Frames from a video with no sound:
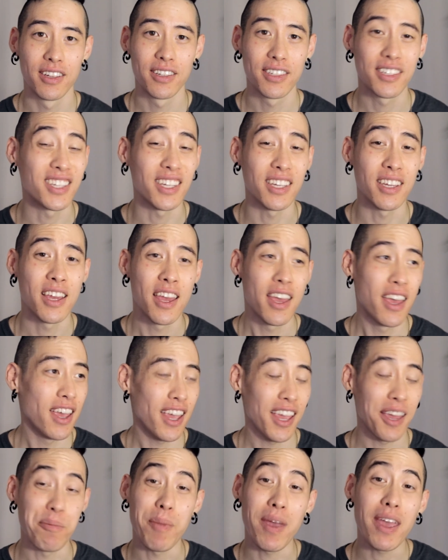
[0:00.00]
See,
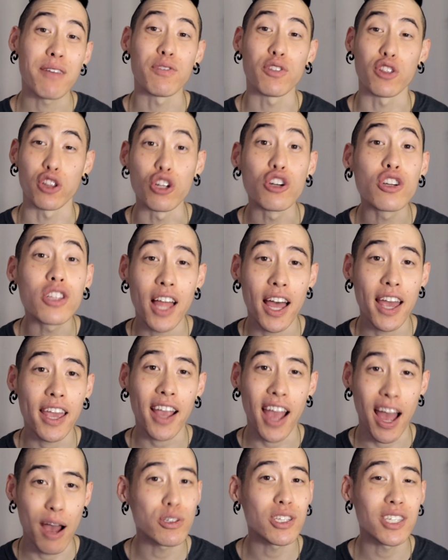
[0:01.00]
it may have looked
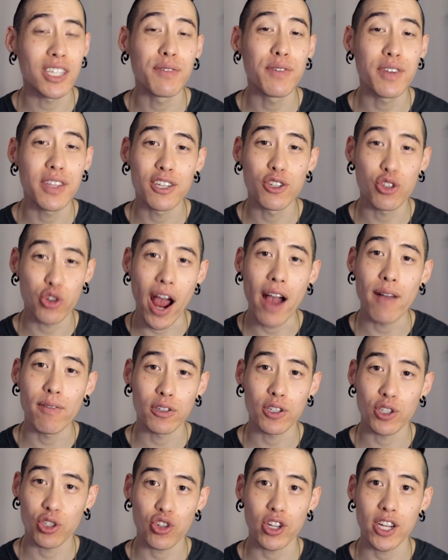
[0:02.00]
like I was living the
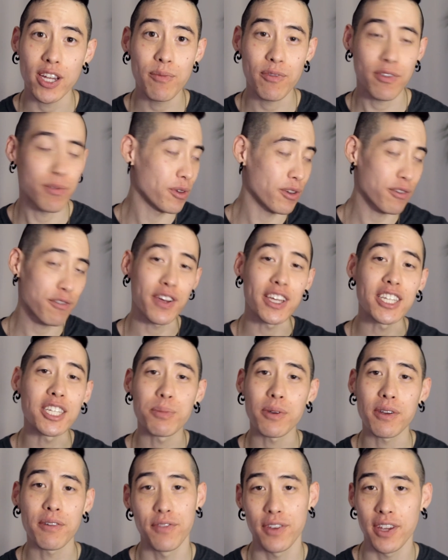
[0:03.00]
traveler's dream from your
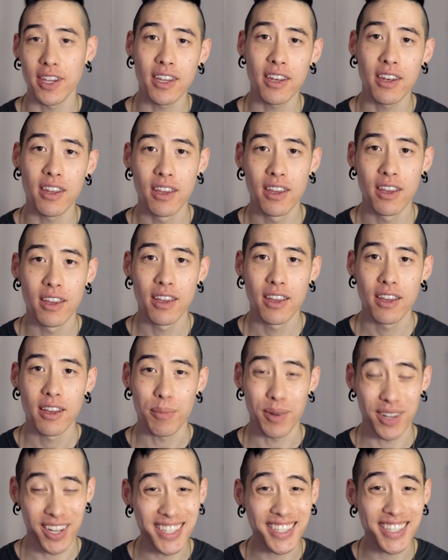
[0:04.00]
Facebook feed,
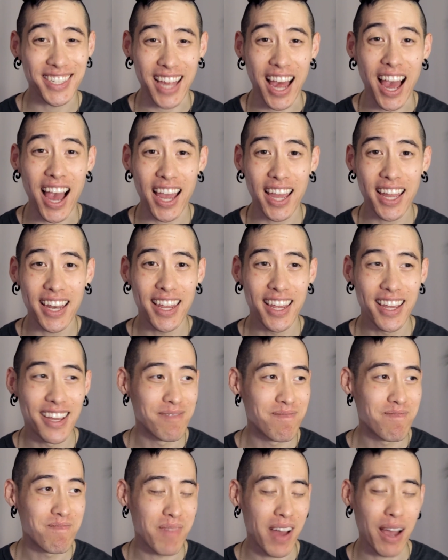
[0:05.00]
but inside,
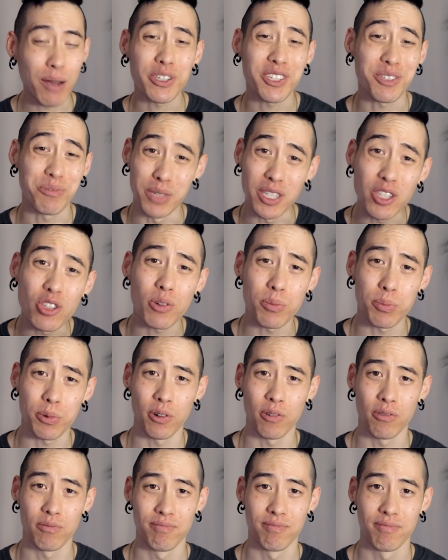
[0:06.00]
I was
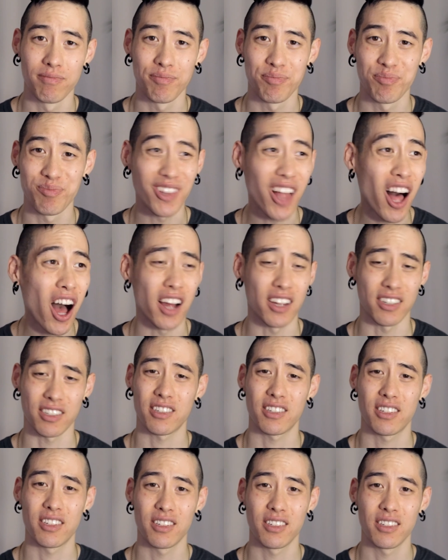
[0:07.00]
miserable,
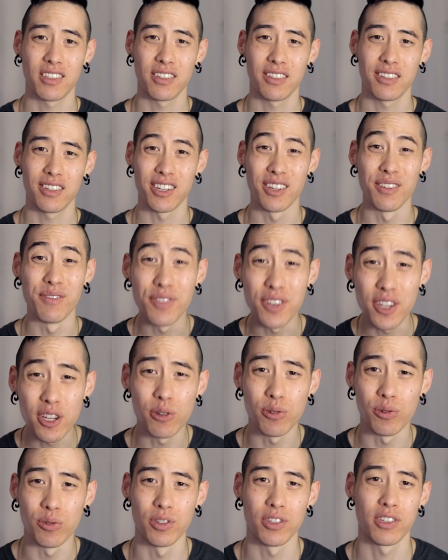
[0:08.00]
lost,
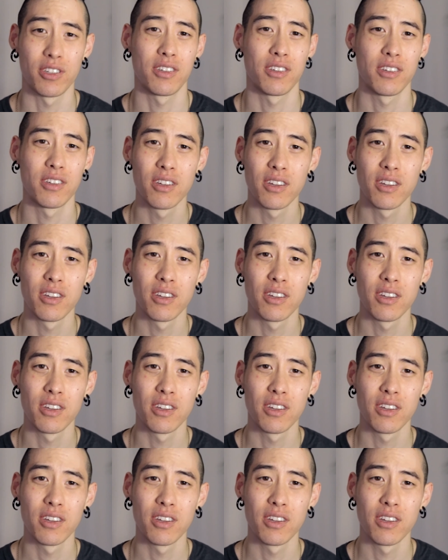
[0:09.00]
confused.